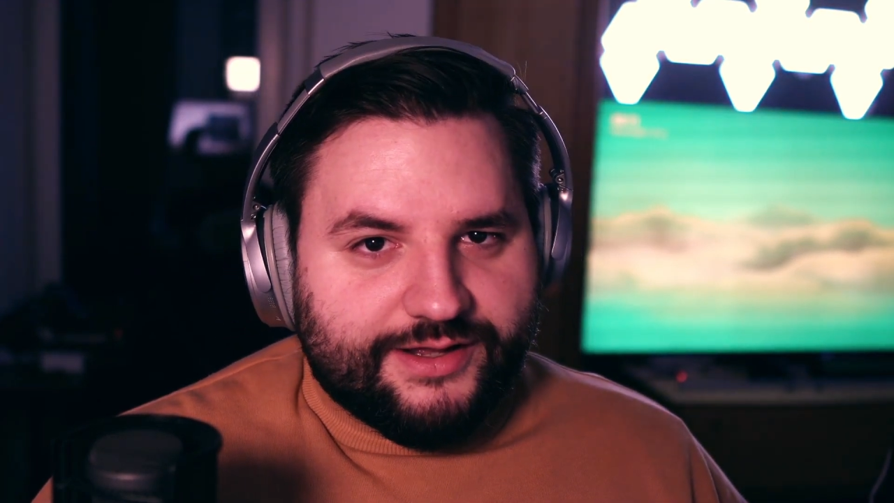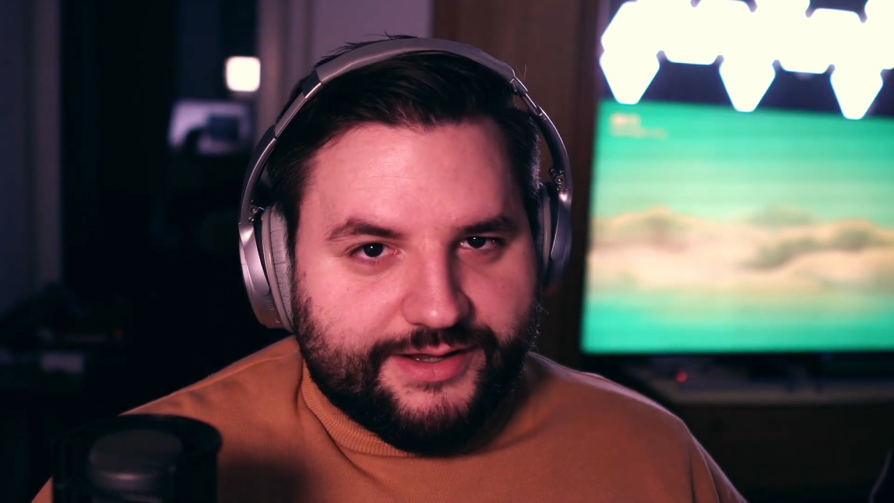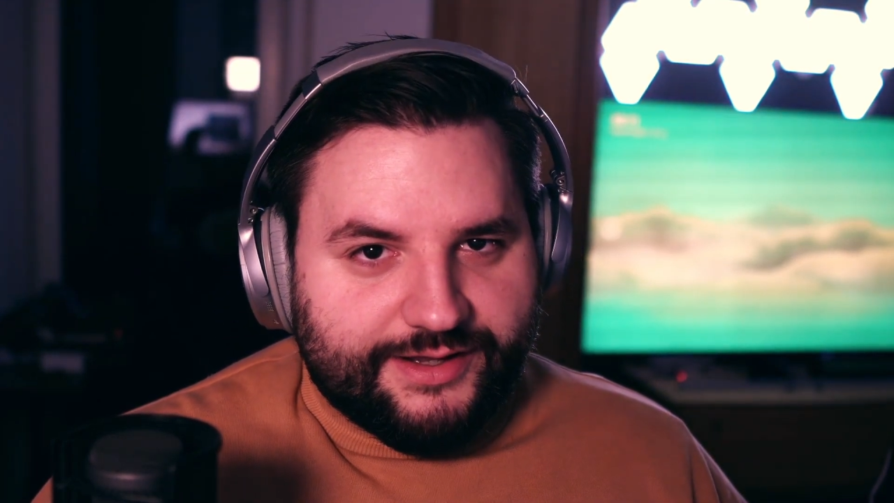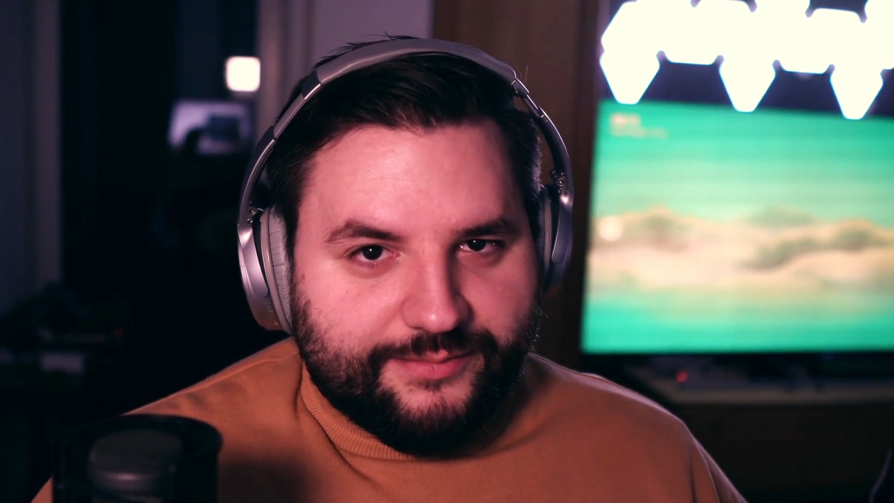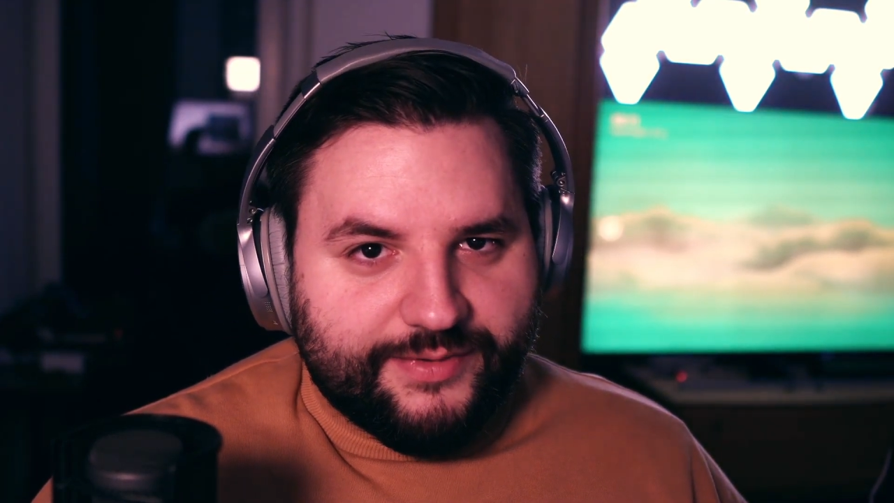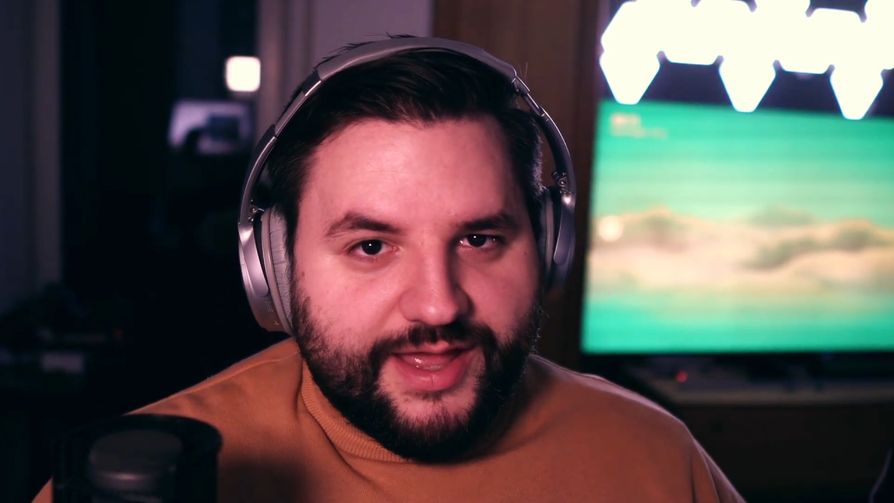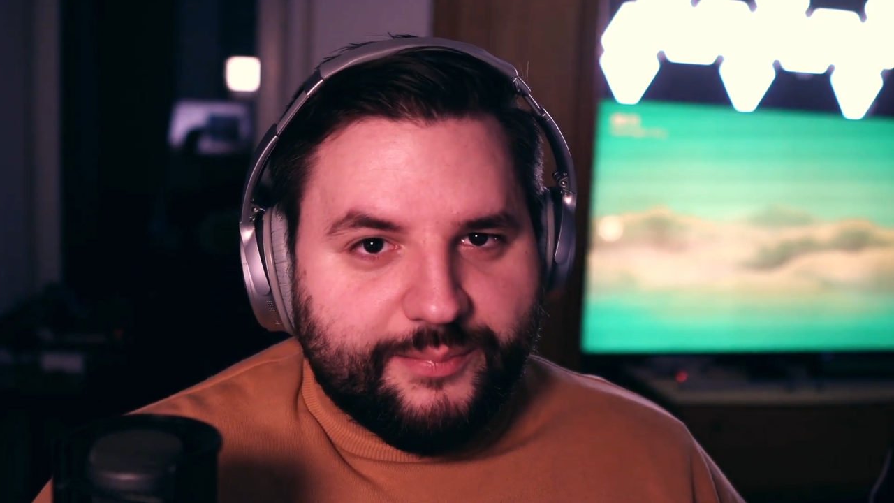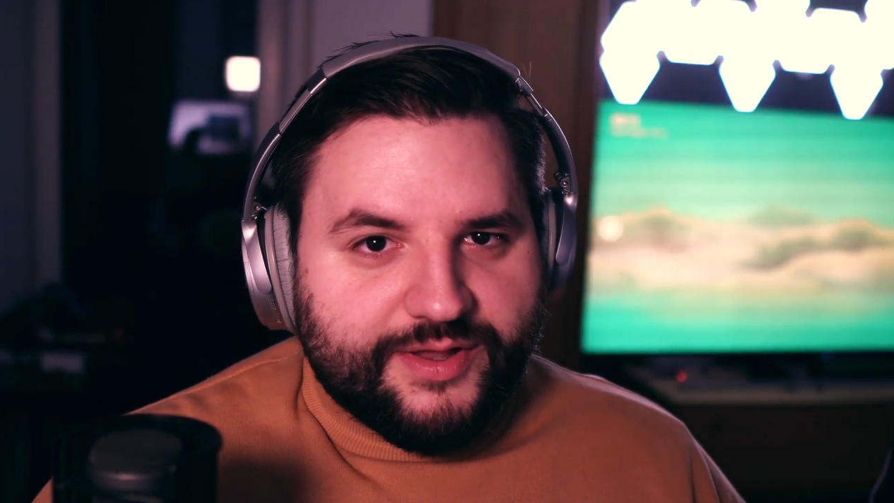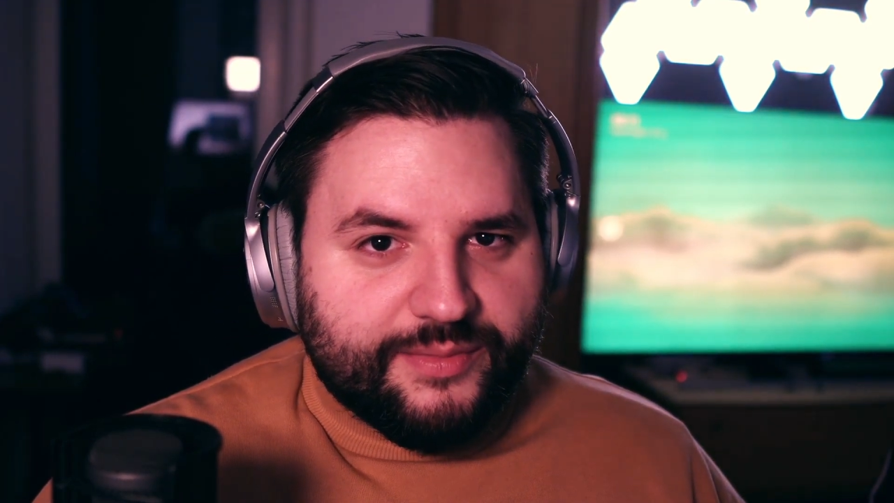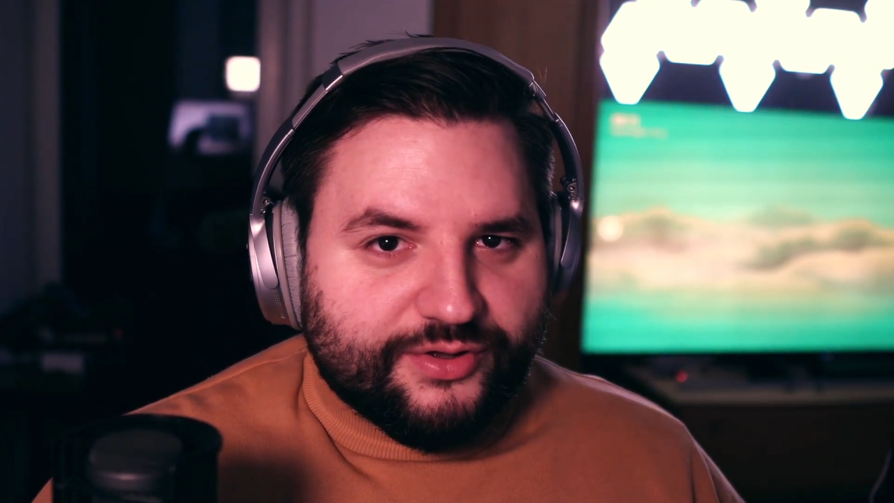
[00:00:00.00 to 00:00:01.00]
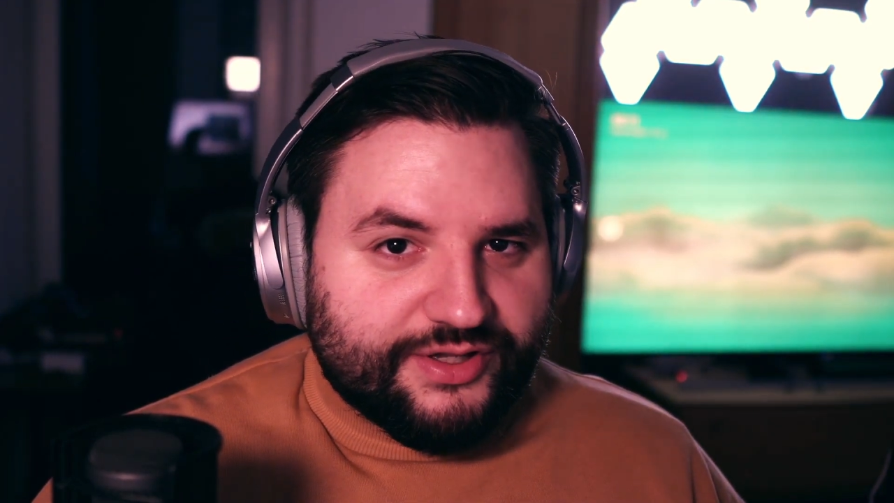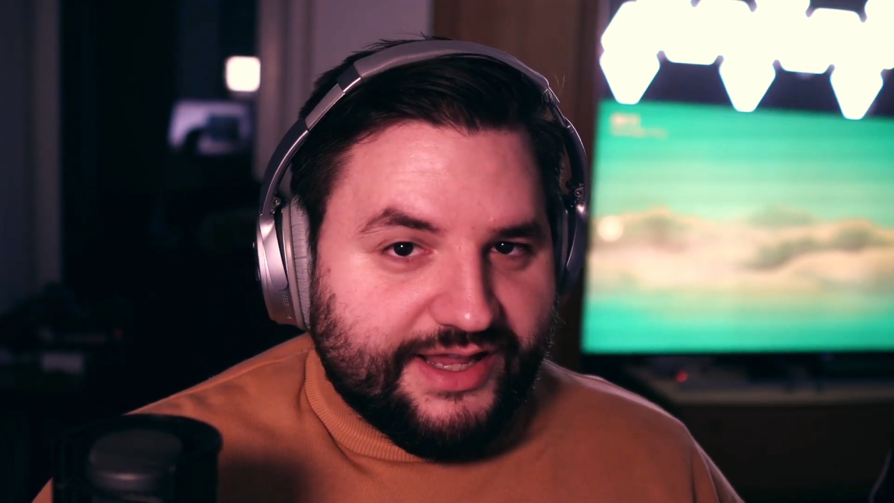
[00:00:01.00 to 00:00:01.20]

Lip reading: I am happy about